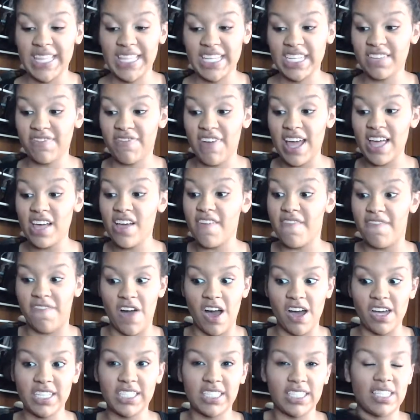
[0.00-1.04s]
this Violet
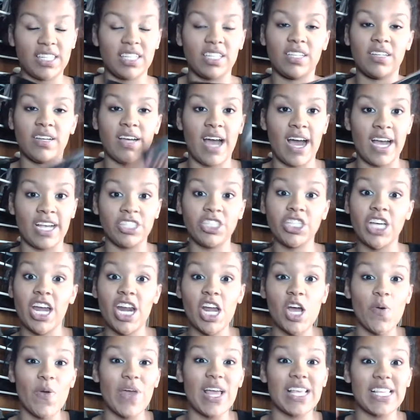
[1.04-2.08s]
Voss
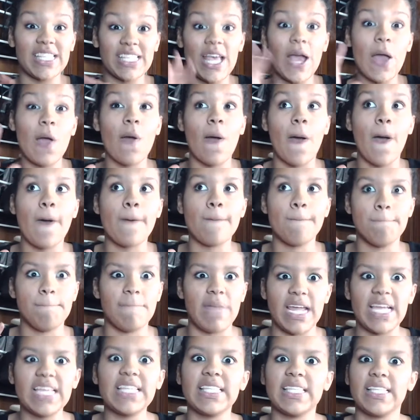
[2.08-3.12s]
eyeshadow is
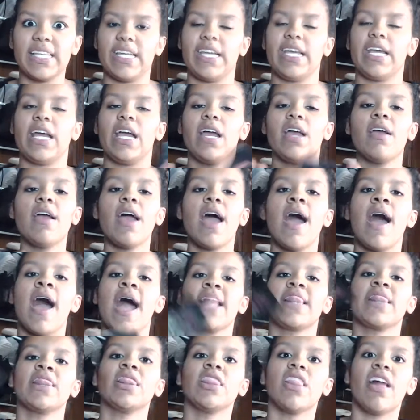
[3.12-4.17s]
amazing. I
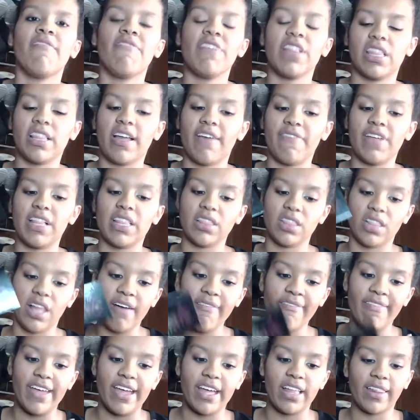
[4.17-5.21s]
love it, love it,
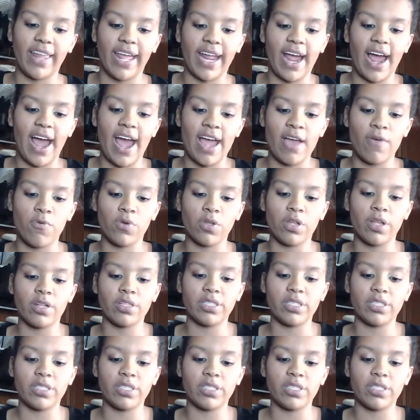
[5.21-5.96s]
love it. Like, I will